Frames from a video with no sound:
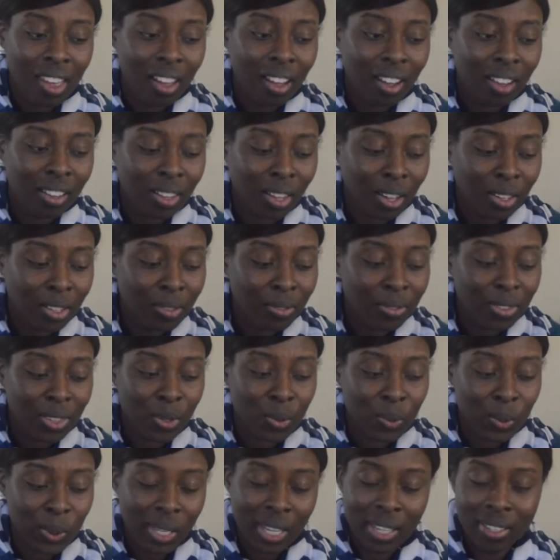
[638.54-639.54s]
a lot of
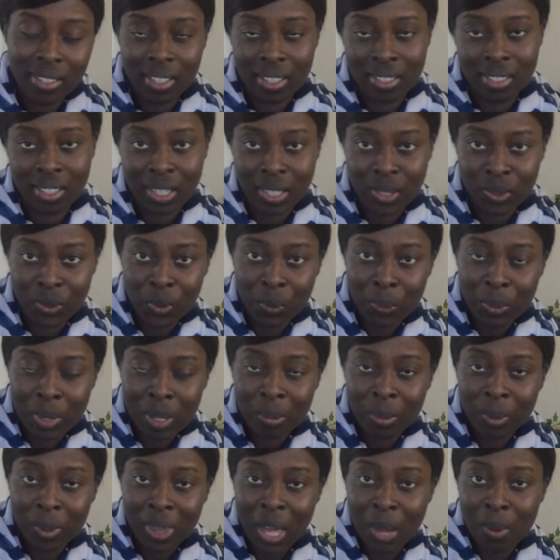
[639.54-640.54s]
the really successful
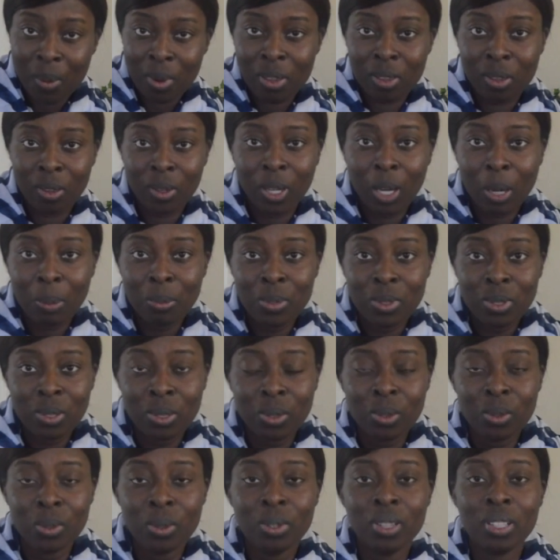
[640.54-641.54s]
people that we look up
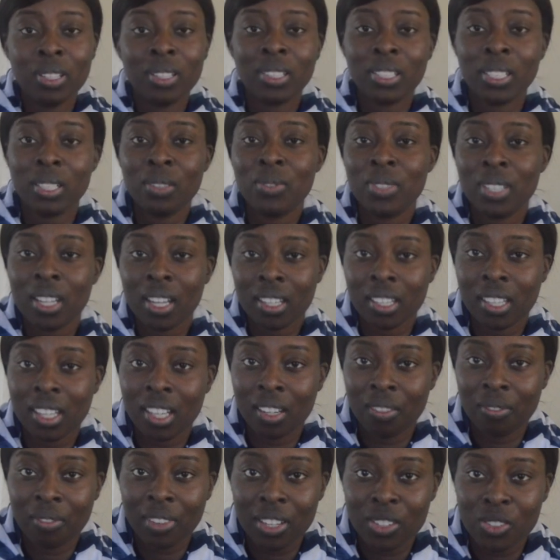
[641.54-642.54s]
to lived
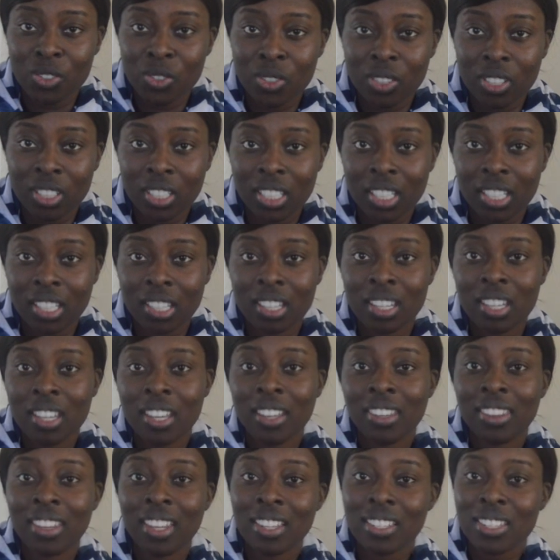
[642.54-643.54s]
unconventionally.
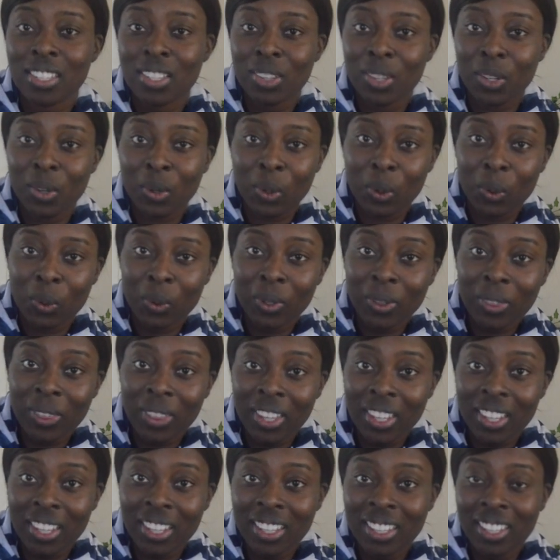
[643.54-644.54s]
They did their own
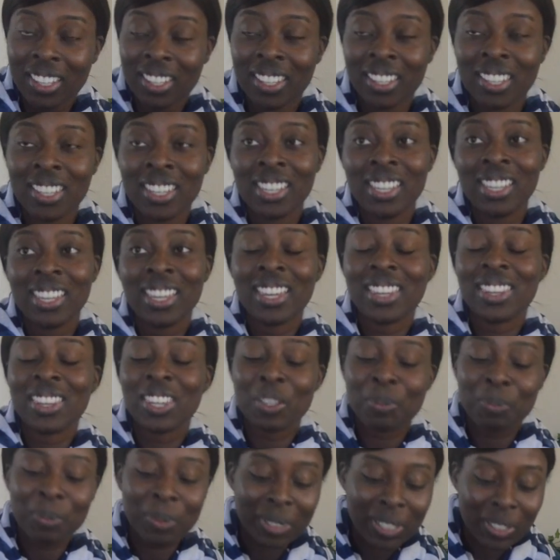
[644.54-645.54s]
thing, and
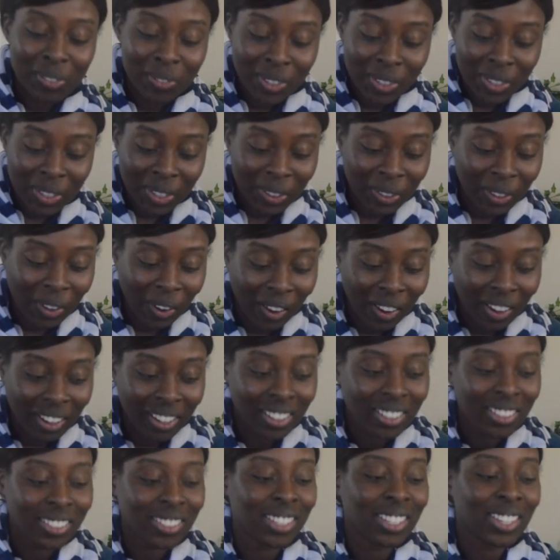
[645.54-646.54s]
they believed in their
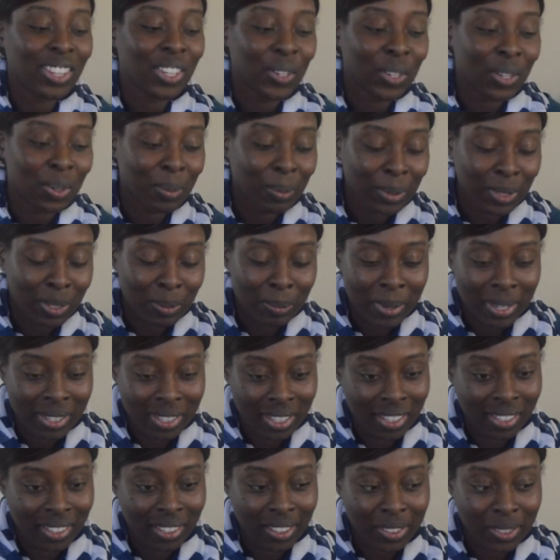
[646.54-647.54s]
cause, and they were able to be
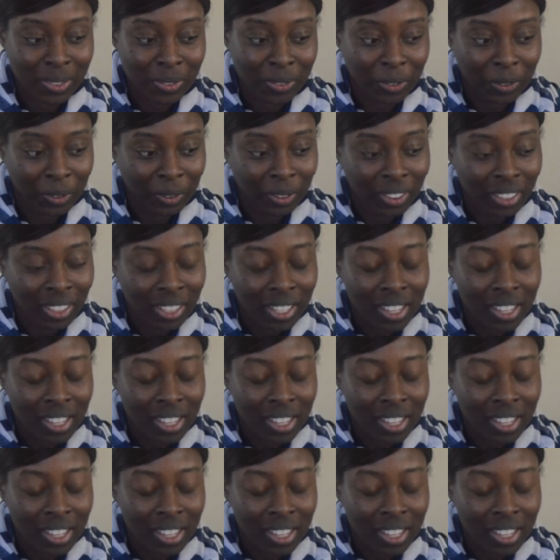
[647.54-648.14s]
successful.